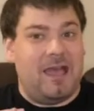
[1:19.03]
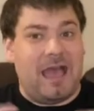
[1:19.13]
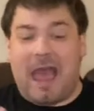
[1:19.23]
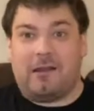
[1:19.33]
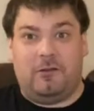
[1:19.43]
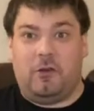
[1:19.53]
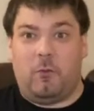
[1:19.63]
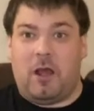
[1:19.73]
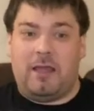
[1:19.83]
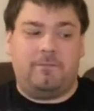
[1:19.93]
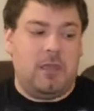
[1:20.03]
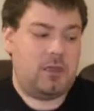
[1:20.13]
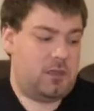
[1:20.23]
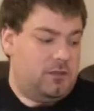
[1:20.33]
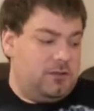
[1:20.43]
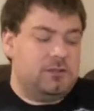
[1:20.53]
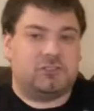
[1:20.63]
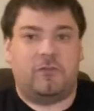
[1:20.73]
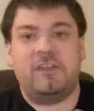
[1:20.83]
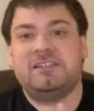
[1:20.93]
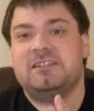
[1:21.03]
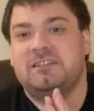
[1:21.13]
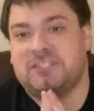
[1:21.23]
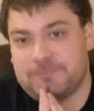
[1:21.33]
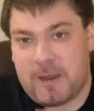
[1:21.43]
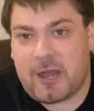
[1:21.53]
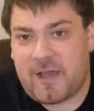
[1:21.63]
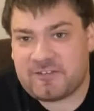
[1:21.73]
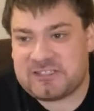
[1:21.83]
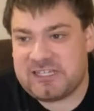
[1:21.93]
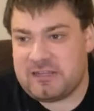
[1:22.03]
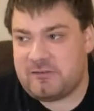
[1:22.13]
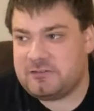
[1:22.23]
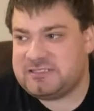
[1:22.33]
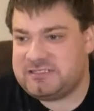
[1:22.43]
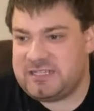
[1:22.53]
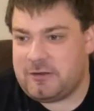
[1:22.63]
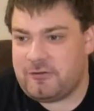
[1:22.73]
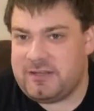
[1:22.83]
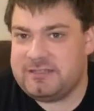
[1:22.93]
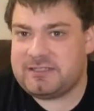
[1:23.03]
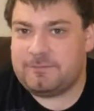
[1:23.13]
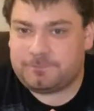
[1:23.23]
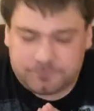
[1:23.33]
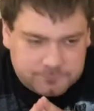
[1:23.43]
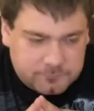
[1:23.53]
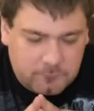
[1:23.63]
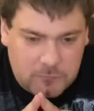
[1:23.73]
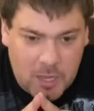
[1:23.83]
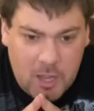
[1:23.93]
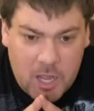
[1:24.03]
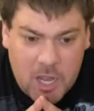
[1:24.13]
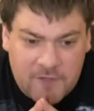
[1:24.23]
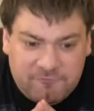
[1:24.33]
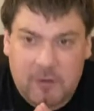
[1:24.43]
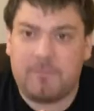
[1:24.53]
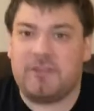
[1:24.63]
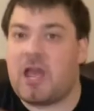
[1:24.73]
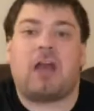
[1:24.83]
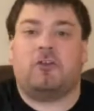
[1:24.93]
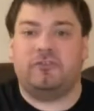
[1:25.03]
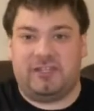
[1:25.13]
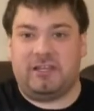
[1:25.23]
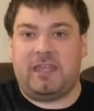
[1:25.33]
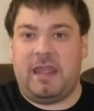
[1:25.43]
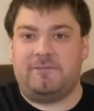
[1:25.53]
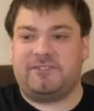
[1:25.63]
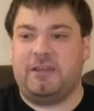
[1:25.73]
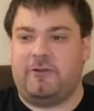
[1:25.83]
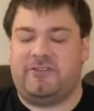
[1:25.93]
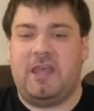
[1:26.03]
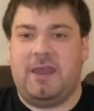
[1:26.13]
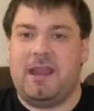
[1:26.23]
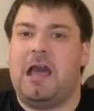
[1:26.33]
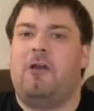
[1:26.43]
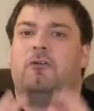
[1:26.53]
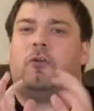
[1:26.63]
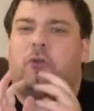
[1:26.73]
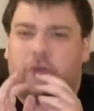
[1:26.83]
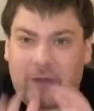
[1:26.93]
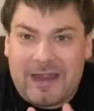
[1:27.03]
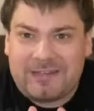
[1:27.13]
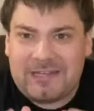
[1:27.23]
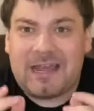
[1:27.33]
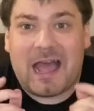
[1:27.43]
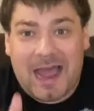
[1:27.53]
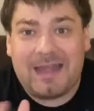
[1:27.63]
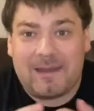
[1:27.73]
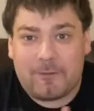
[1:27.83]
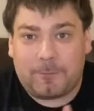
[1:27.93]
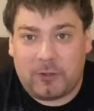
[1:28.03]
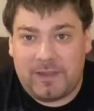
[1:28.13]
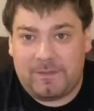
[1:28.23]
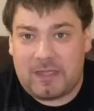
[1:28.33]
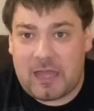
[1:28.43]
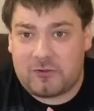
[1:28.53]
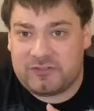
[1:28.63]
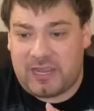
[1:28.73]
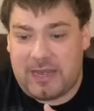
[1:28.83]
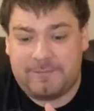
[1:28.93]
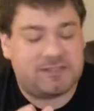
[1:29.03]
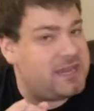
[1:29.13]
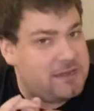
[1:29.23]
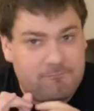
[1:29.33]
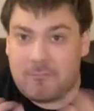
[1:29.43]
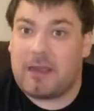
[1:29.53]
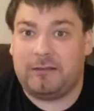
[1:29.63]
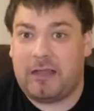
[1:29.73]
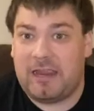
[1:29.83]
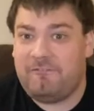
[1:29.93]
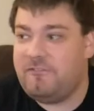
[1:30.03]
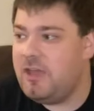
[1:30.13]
I don't know why. So this is a spin-off series from the Yakuza game series. Now, granted, I never played the Yakuza games in my life